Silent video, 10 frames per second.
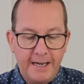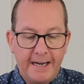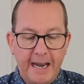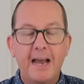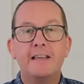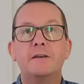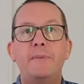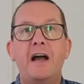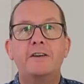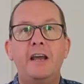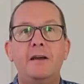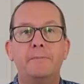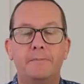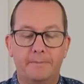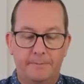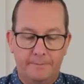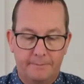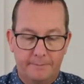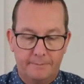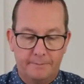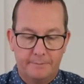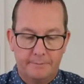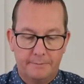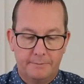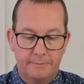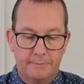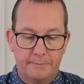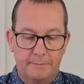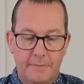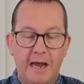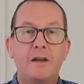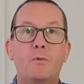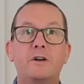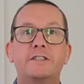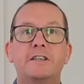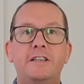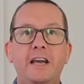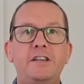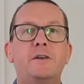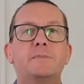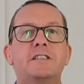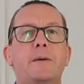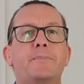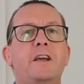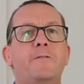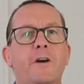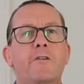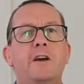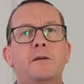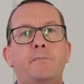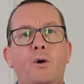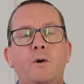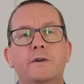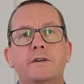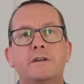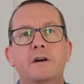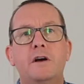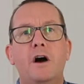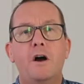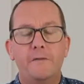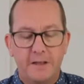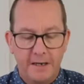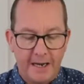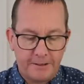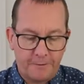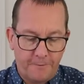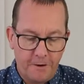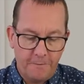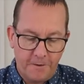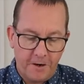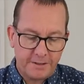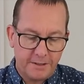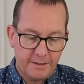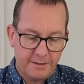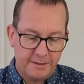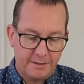that he cares about him. And he wants to teach him something very important over the next few verses.